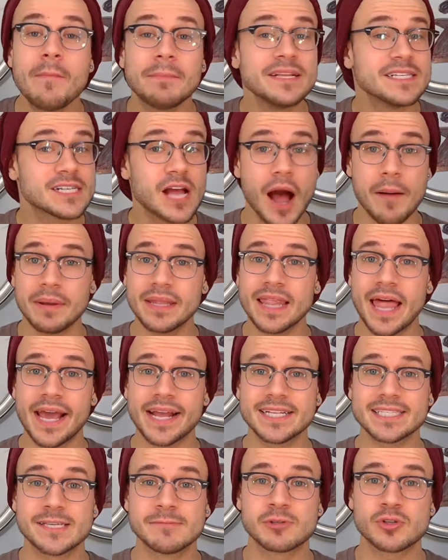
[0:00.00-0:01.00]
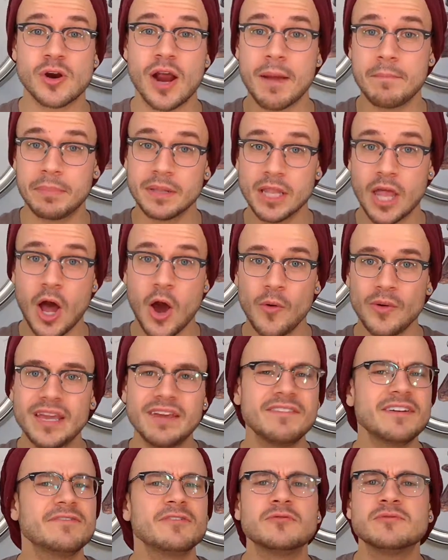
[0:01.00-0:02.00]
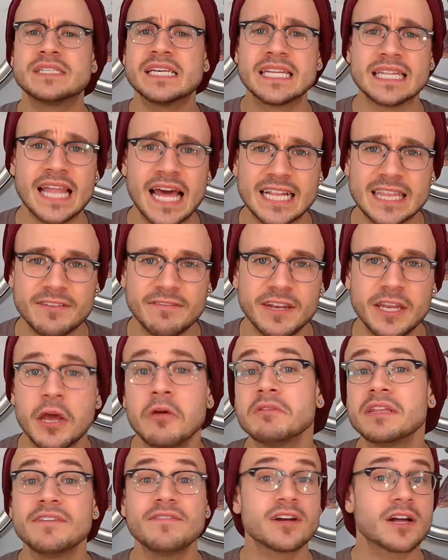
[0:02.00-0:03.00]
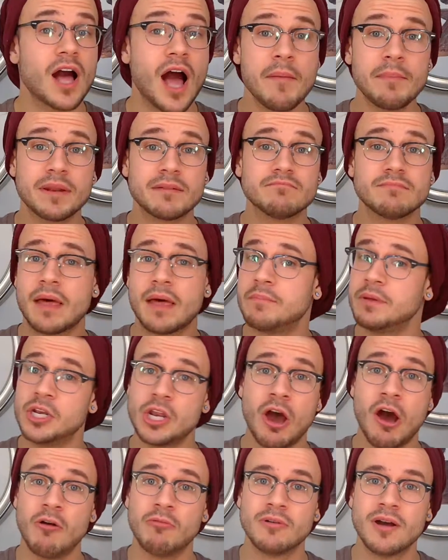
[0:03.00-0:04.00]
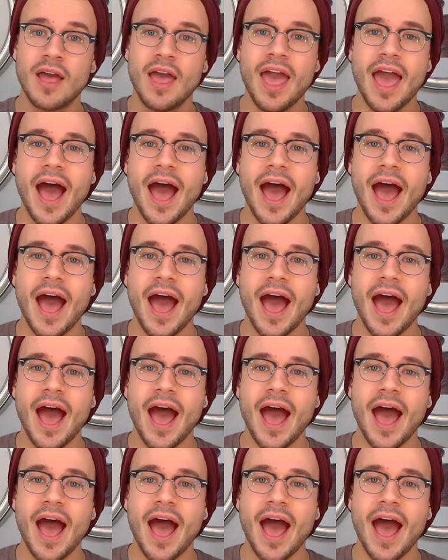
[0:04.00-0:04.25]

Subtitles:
Please comment, like, and subscribe below. Even if you didn't like the video, leave a comment. Let me know.